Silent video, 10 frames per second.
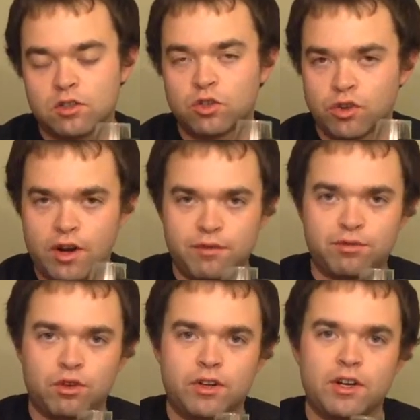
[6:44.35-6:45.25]
great
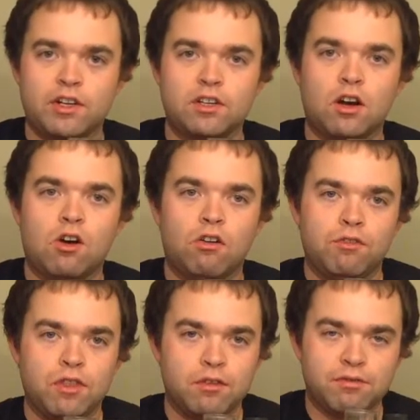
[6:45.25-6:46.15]
for getting all
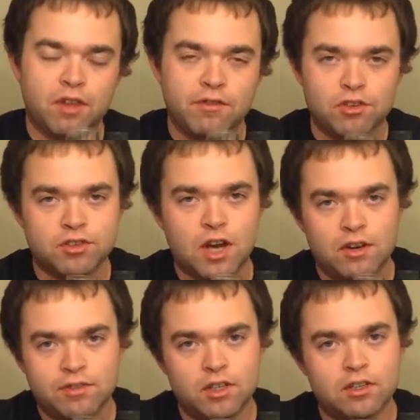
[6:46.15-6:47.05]
of the flavors
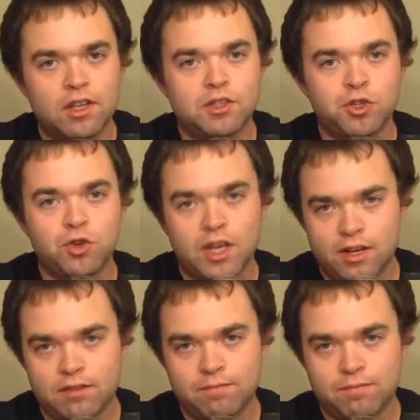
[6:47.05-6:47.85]
out of it that you can.